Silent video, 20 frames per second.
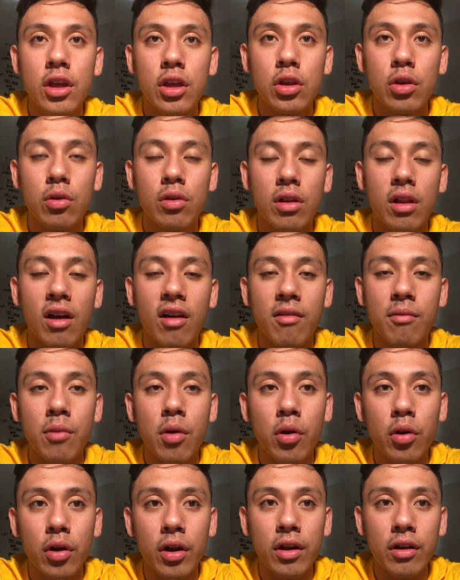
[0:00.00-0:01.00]
use a lot of
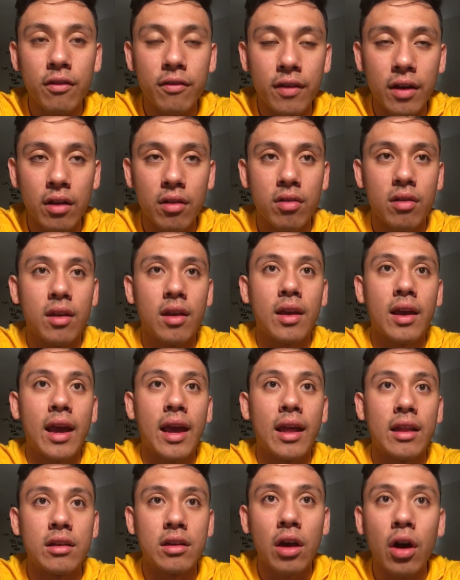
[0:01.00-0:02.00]
motor interfacing
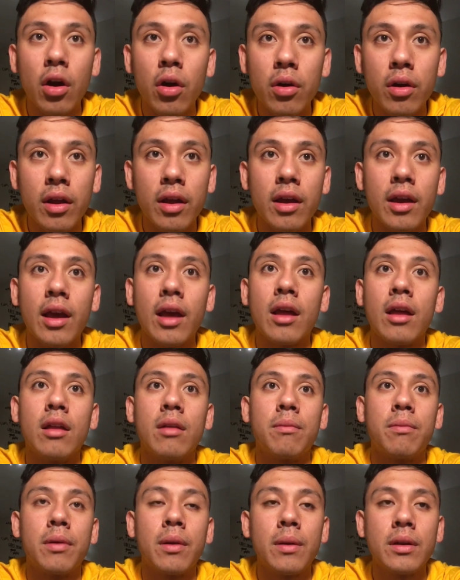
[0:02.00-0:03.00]
and coding
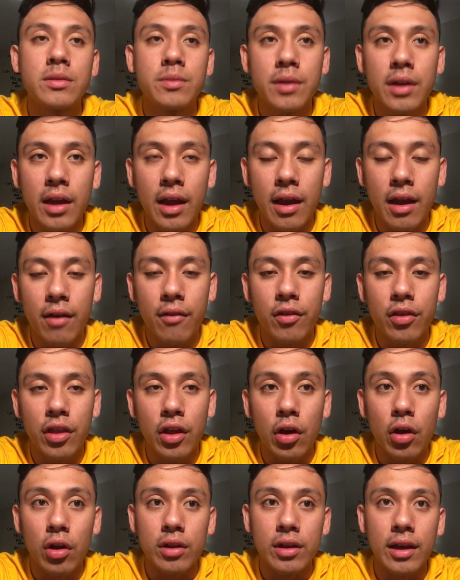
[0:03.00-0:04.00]
and pretty much bring
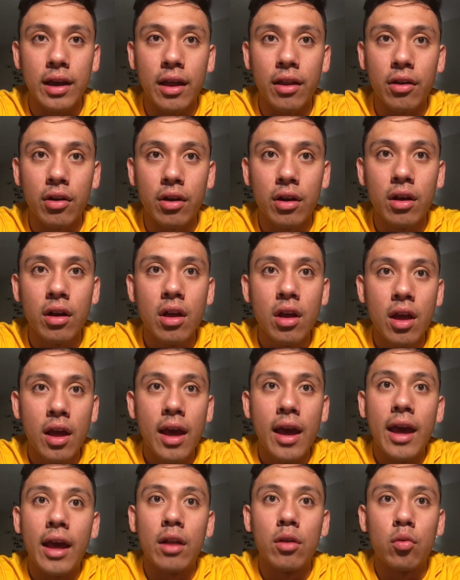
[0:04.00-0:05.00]
everything all together
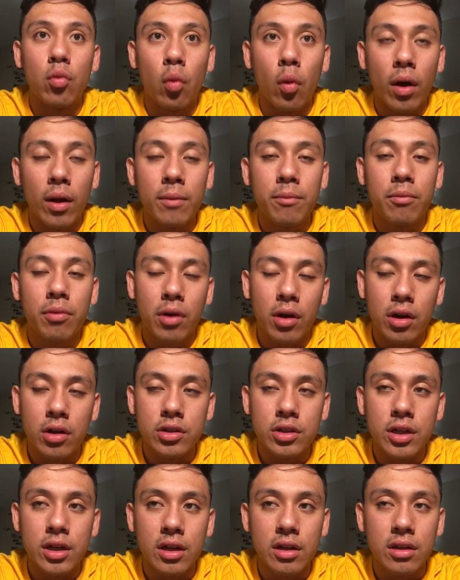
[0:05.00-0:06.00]
in one
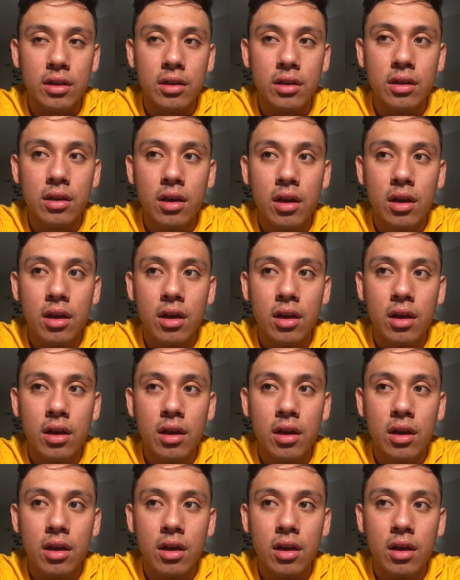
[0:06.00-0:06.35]
project,